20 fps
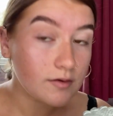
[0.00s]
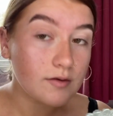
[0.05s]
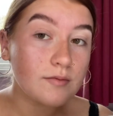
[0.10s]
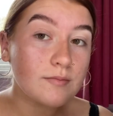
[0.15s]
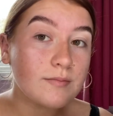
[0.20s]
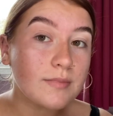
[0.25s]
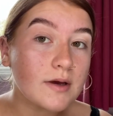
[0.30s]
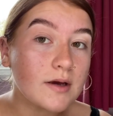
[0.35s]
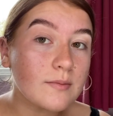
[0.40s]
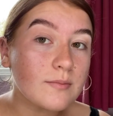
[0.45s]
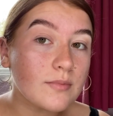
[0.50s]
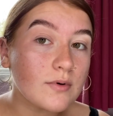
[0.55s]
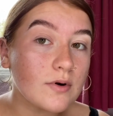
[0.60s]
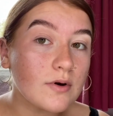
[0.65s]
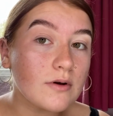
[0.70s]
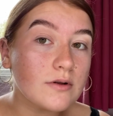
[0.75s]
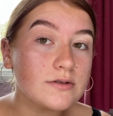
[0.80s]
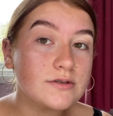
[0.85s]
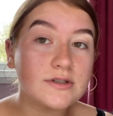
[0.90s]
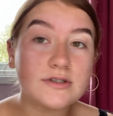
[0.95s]
big
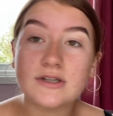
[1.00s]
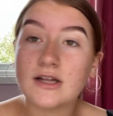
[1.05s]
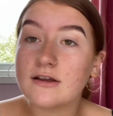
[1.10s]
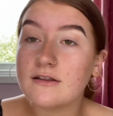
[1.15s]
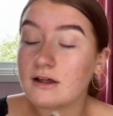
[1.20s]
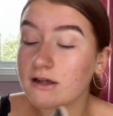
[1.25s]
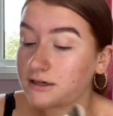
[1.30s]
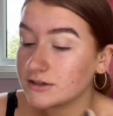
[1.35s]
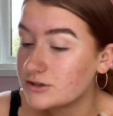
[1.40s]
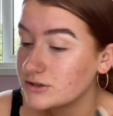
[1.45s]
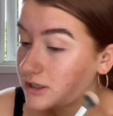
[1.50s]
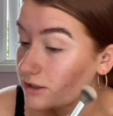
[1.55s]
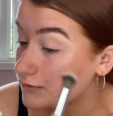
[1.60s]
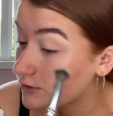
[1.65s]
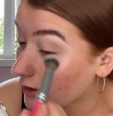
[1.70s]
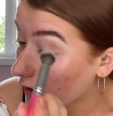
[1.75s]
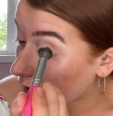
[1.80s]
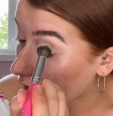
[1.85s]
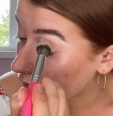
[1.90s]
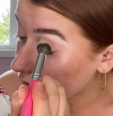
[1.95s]
bronze, just like that. Just gives
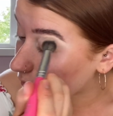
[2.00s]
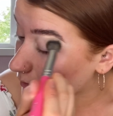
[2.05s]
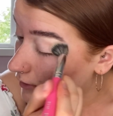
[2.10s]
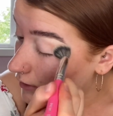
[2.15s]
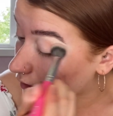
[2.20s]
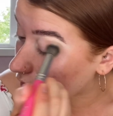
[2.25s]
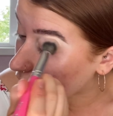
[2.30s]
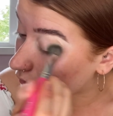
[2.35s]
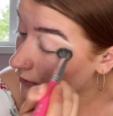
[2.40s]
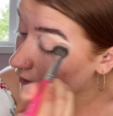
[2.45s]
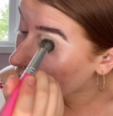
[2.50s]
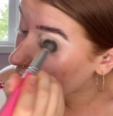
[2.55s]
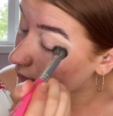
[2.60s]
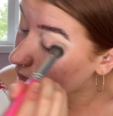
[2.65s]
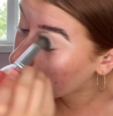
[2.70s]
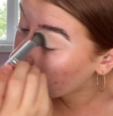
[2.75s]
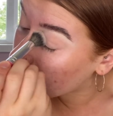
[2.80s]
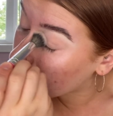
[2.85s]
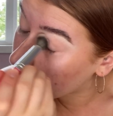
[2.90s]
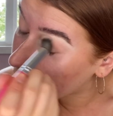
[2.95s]
your eyes a bit of colour and they're
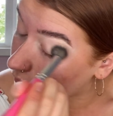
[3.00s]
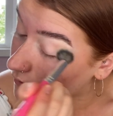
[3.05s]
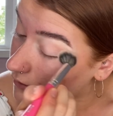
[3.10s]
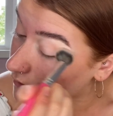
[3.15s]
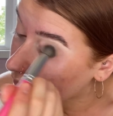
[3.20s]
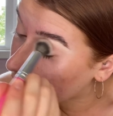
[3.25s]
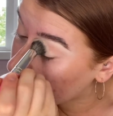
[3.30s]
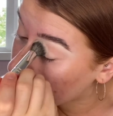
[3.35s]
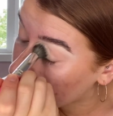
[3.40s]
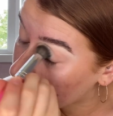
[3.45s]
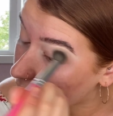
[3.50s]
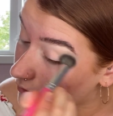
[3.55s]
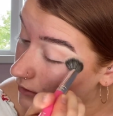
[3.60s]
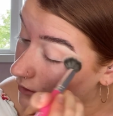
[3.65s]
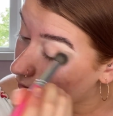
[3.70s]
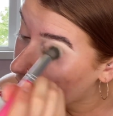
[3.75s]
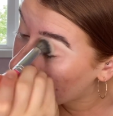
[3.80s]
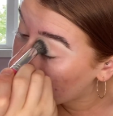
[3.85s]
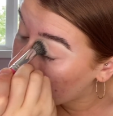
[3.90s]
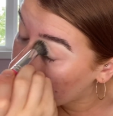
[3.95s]
not looking, you know,
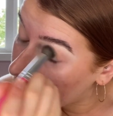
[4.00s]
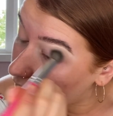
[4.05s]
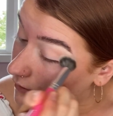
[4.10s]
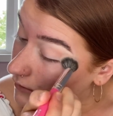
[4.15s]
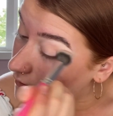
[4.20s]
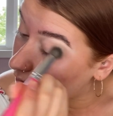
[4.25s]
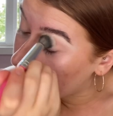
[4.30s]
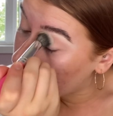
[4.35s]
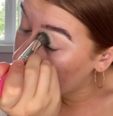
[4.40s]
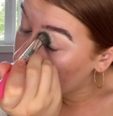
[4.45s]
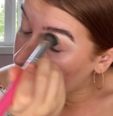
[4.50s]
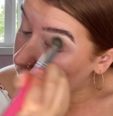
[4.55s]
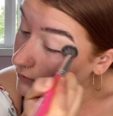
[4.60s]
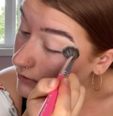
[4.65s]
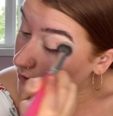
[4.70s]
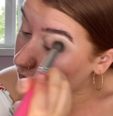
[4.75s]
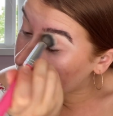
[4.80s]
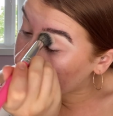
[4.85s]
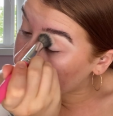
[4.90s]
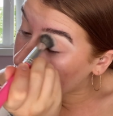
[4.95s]

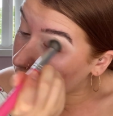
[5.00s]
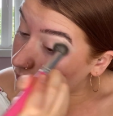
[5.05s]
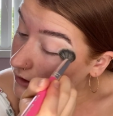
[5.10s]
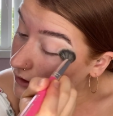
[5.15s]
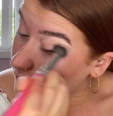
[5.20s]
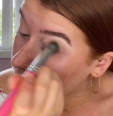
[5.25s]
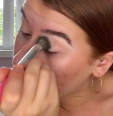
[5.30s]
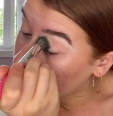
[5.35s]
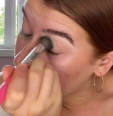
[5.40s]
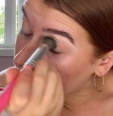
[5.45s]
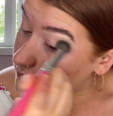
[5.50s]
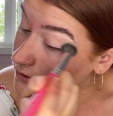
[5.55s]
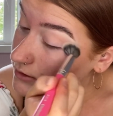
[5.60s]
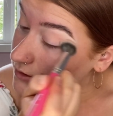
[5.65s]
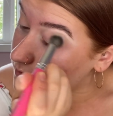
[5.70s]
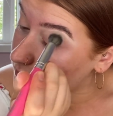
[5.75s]
real veiny and white.